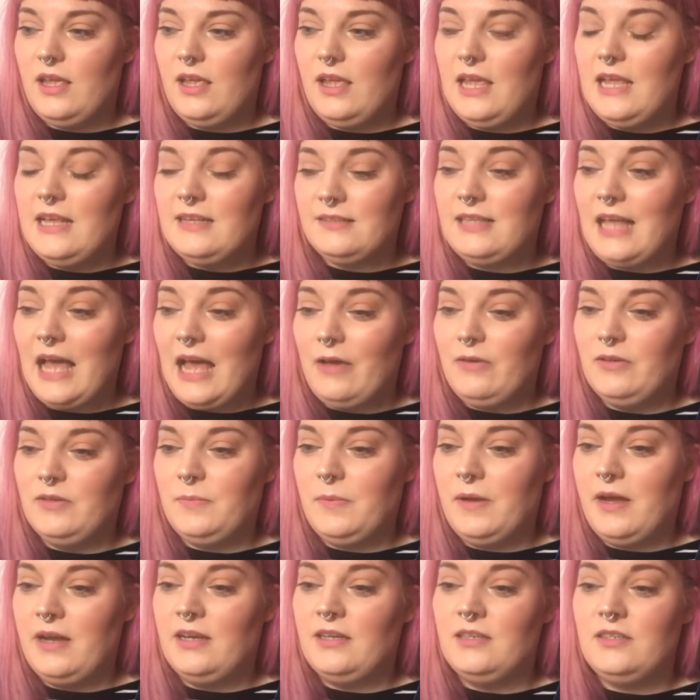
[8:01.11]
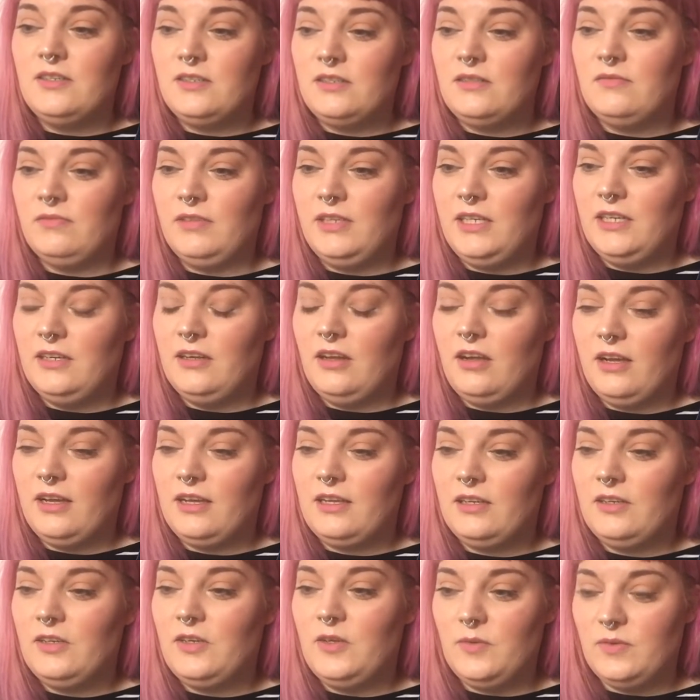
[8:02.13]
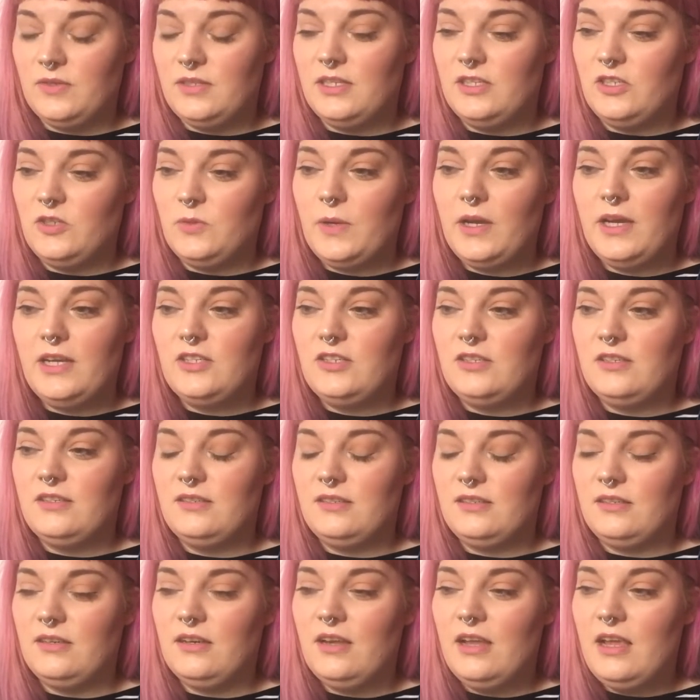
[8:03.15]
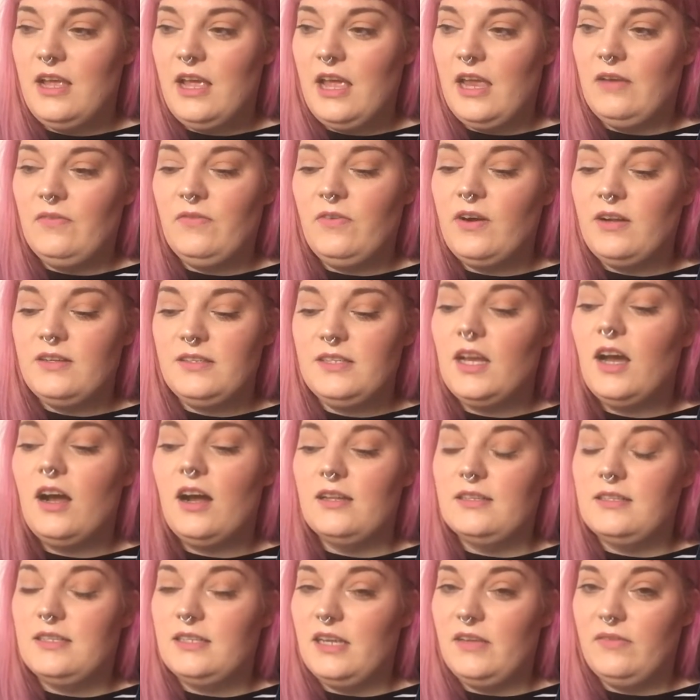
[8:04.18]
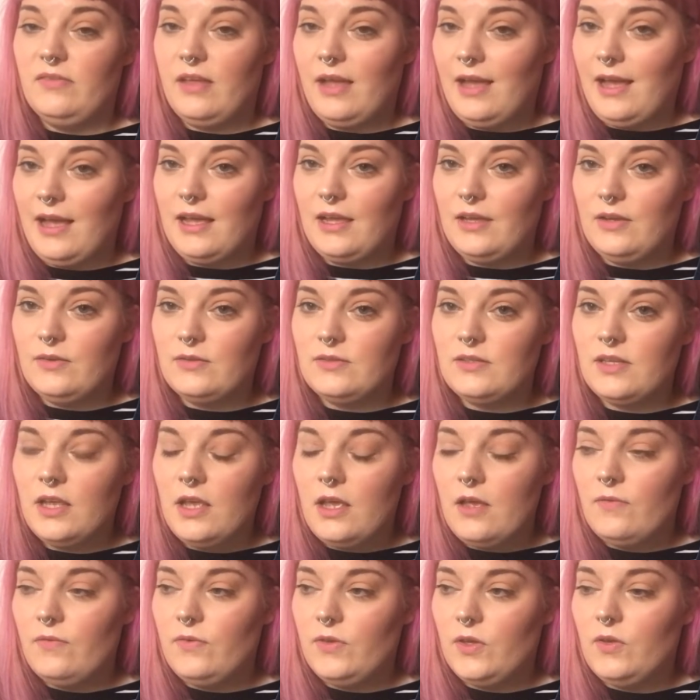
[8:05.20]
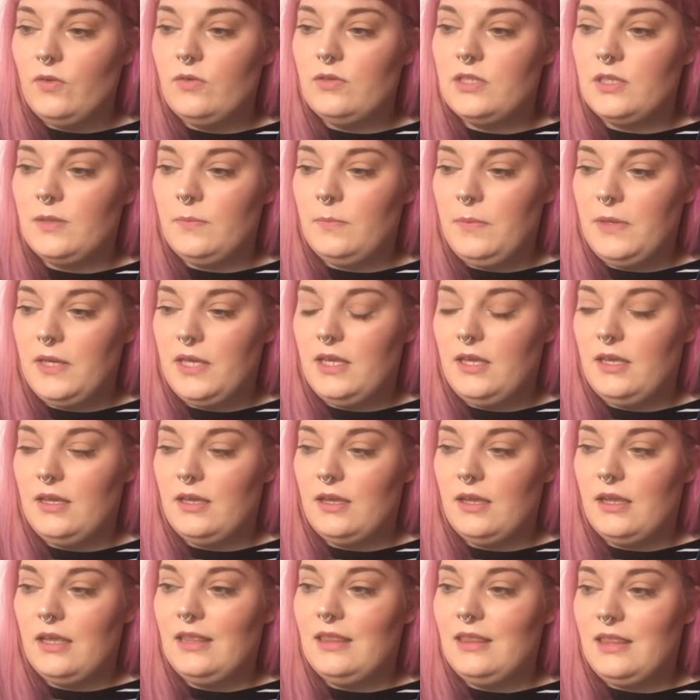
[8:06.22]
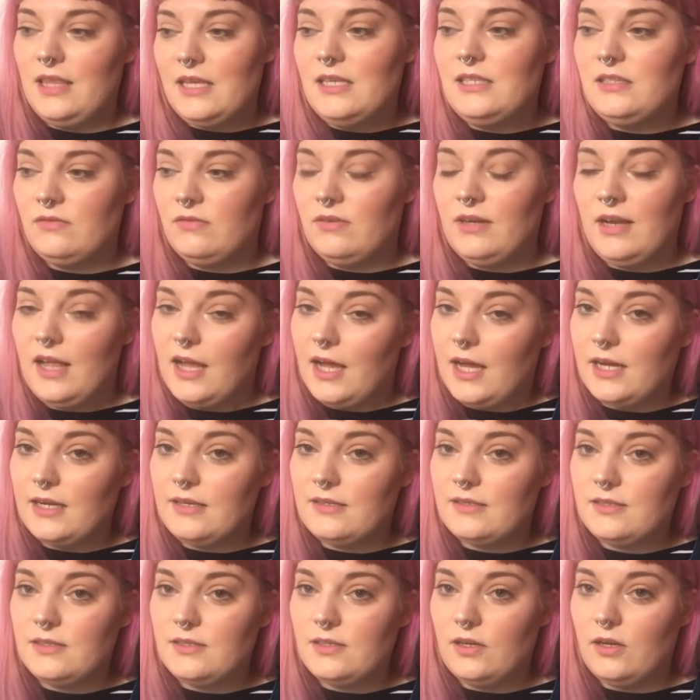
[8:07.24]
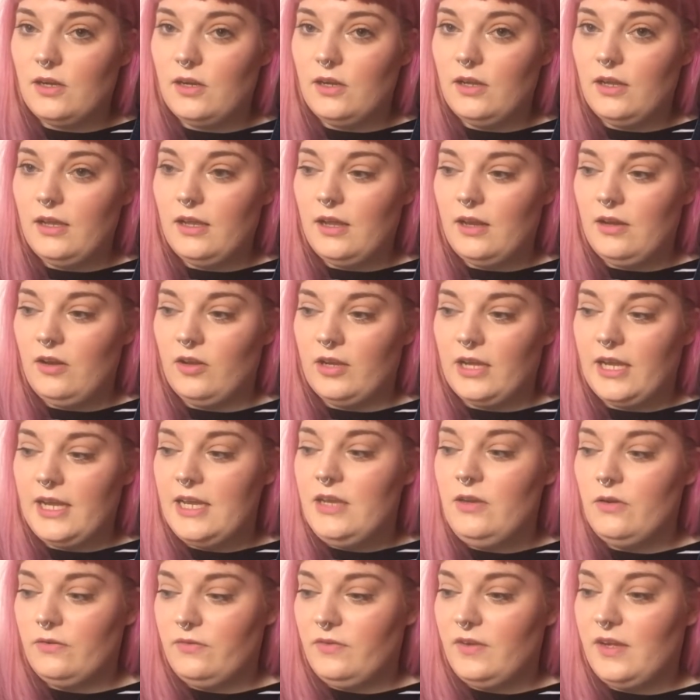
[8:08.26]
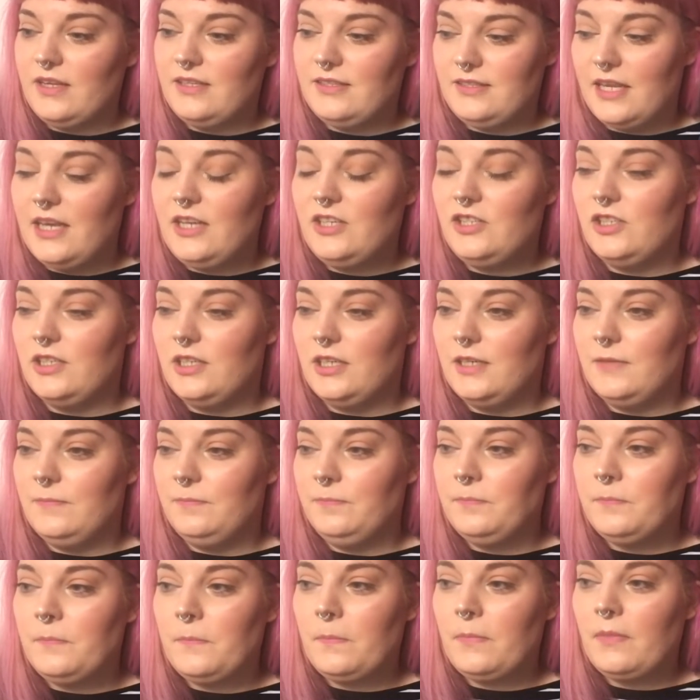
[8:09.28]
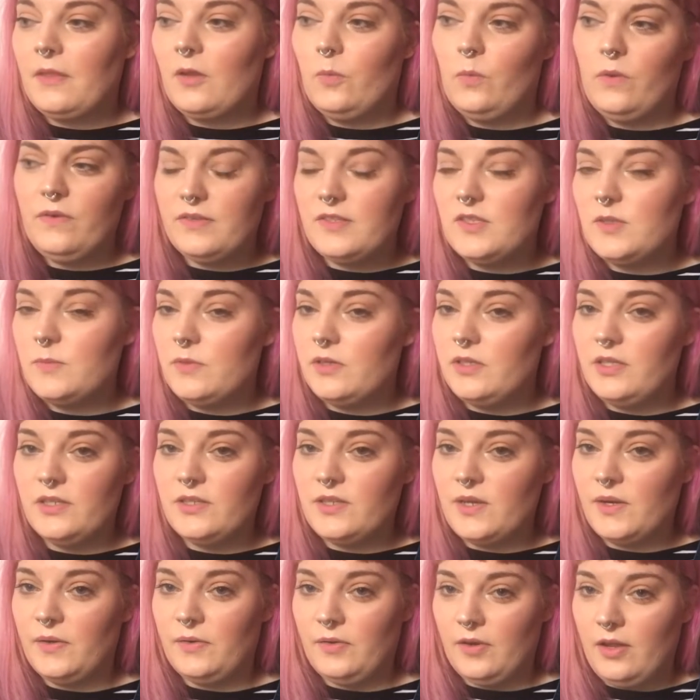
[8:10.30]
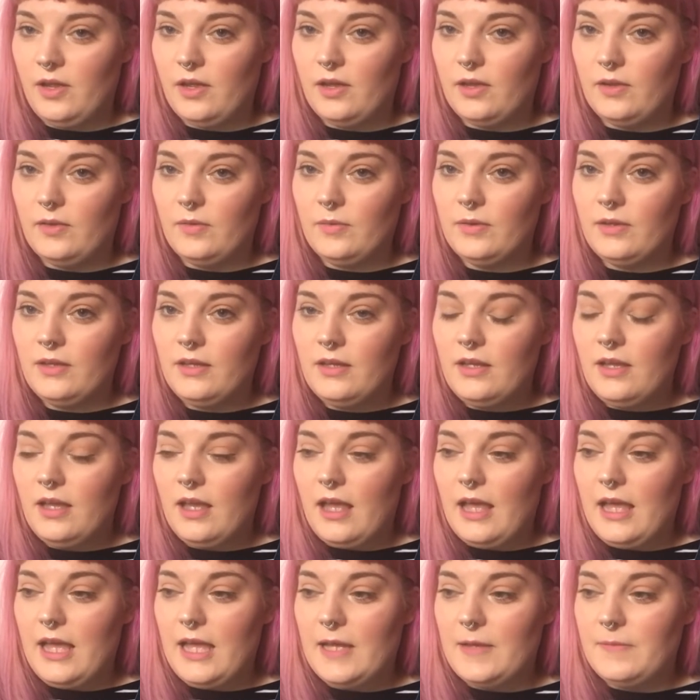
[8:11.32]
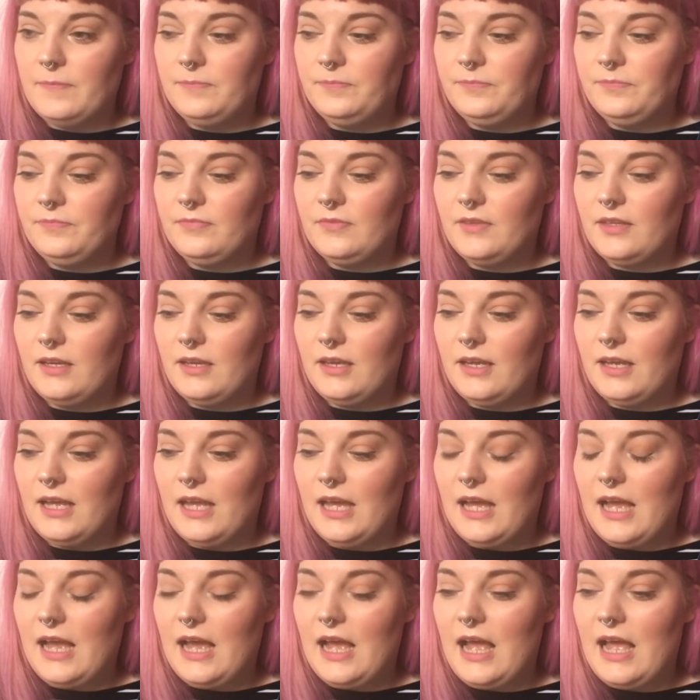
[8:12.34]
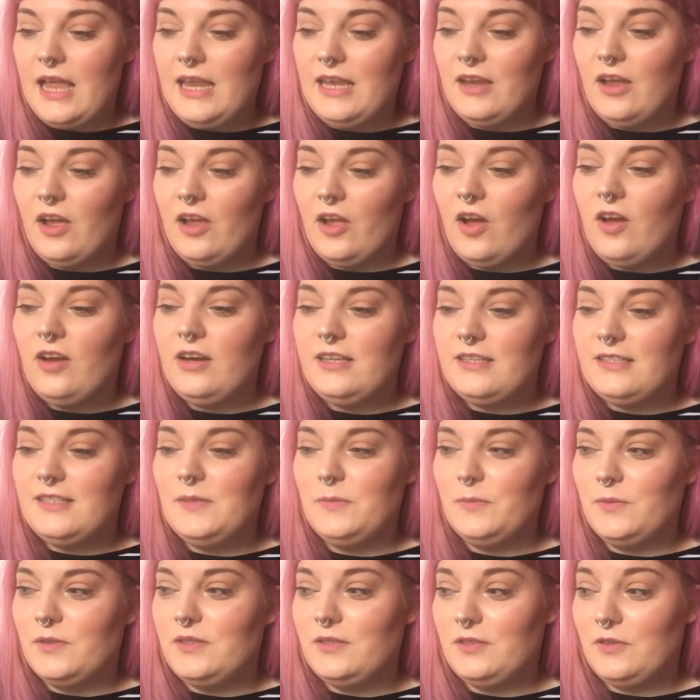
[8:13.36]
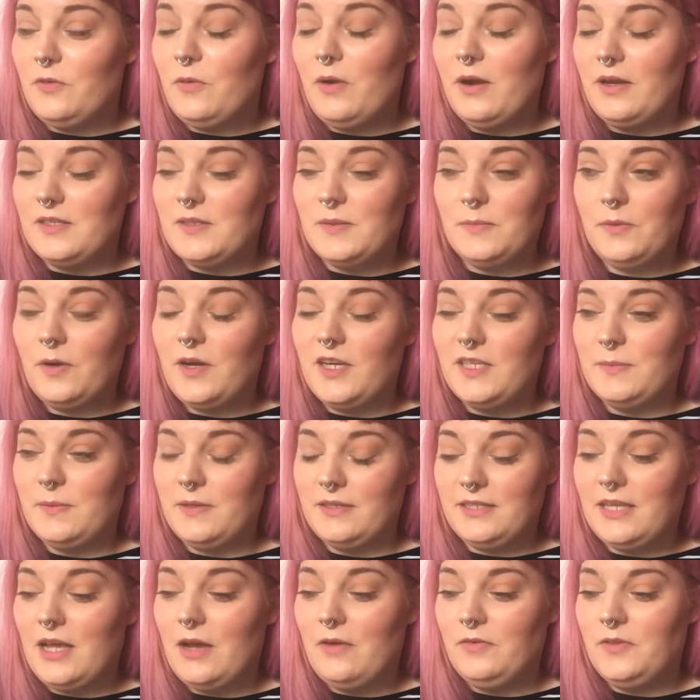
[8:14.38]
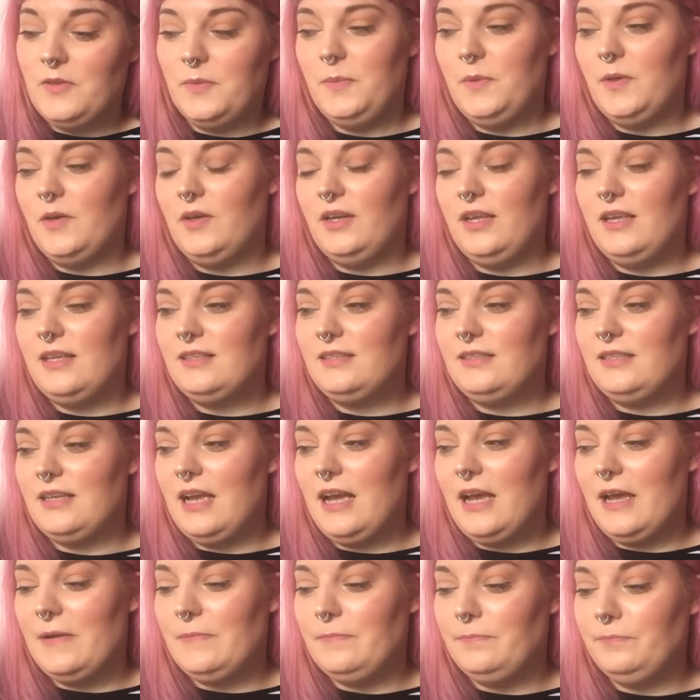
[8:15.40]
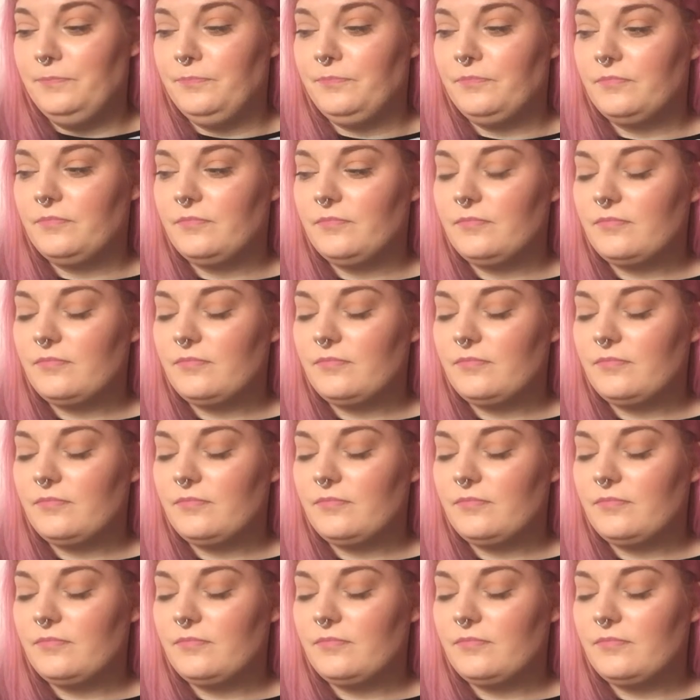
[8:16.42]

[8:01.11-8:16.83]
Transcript: is housebound and doesn't really like new situations and, and finds it hard to leave the house, for you to be this relaxed, like in your first session with someone you don't know. Um, and I honestly was quite surprised myself to be honest. Um,